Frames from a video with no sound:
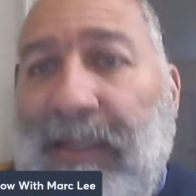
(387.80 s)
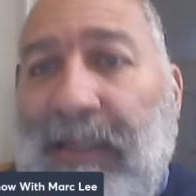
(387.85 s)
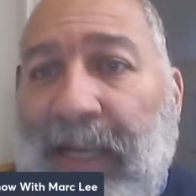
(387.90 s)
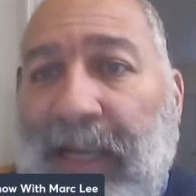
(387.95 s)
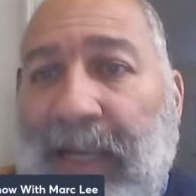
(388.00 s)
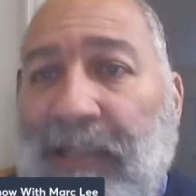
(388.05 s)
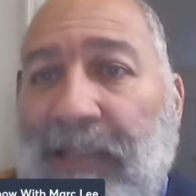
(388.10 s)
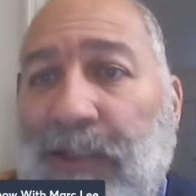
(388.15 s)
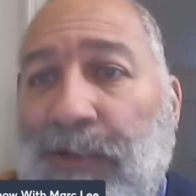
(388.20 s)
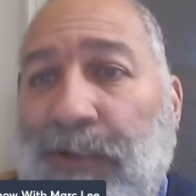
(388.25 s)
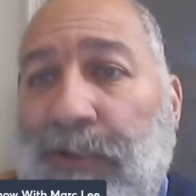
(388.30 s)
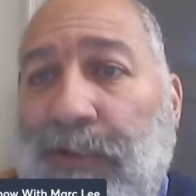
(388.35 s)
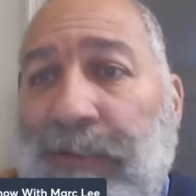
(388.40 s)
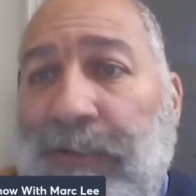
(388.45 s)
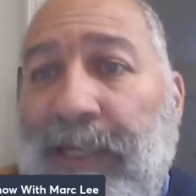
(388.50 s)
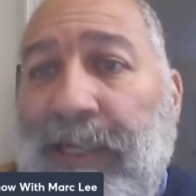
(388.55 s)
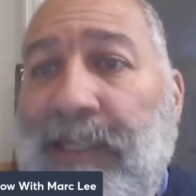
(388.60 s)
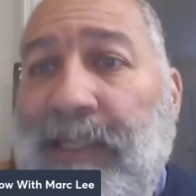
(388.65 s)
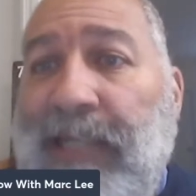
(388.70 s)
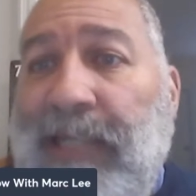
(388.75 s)
Gonzo's
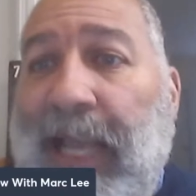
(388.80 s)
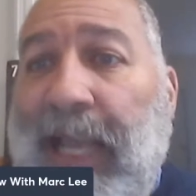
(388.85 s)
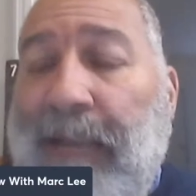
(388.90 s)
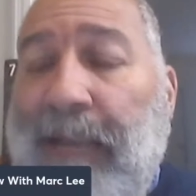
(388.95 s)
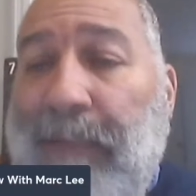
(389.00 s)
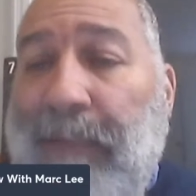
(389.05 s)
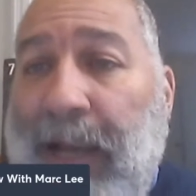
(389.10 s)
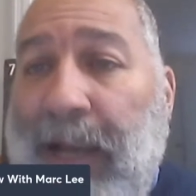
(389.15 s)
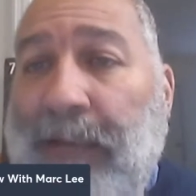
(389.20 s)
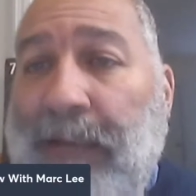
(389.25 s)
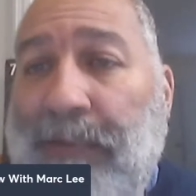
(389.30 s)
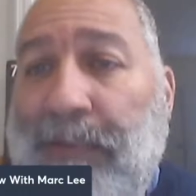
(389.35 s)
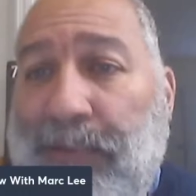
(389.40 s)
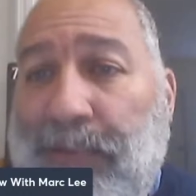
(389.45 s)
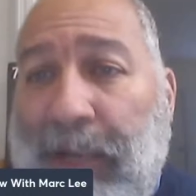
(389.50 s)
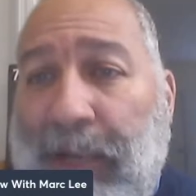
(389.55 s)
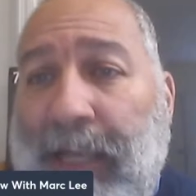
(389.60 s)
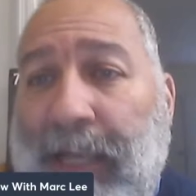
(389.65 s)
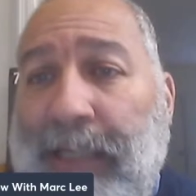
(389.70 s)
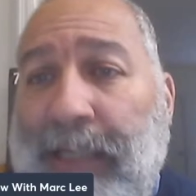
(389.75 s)
Revenge and Mod
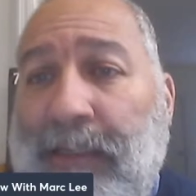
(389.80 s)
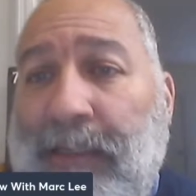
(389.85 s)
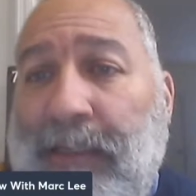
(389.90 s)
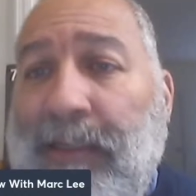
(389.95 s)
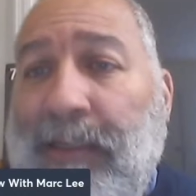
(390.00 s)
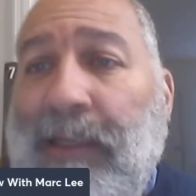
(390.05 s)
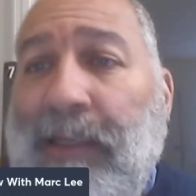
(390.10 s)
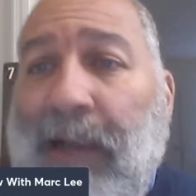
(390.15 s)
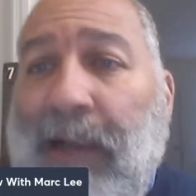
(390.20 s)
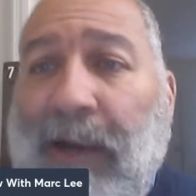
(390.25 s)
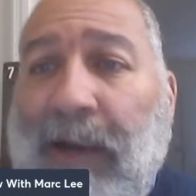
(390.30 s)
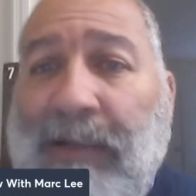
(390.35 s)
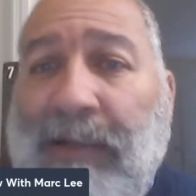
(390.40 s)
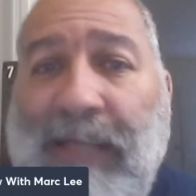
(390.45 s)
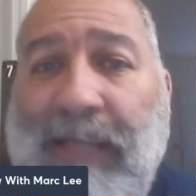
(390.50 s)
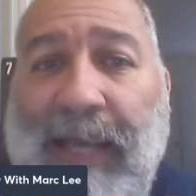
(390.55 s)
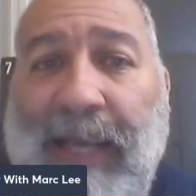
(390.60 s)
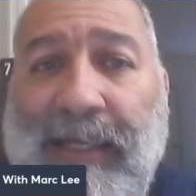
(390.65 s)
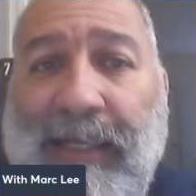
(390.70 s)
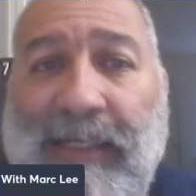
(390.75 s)
Squad are
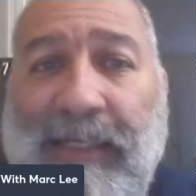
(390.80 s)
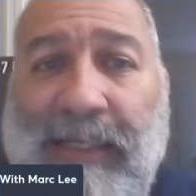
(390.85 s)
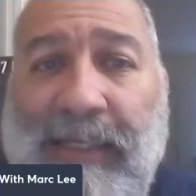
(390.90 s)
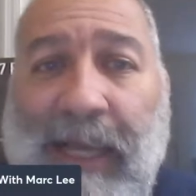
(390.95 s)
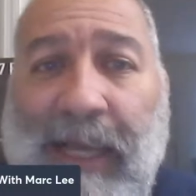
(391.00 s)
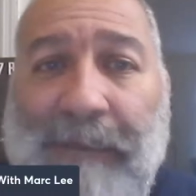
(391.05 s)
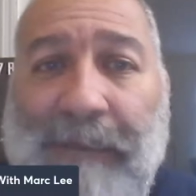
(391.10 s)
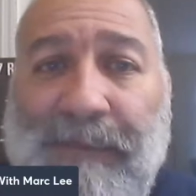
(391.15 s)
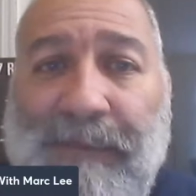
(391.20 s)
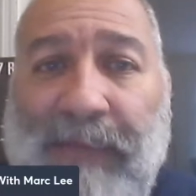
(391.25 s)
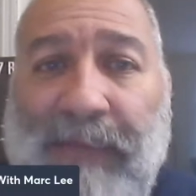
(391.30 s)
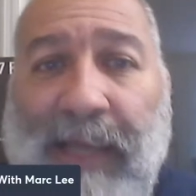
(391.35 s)
tied at the top.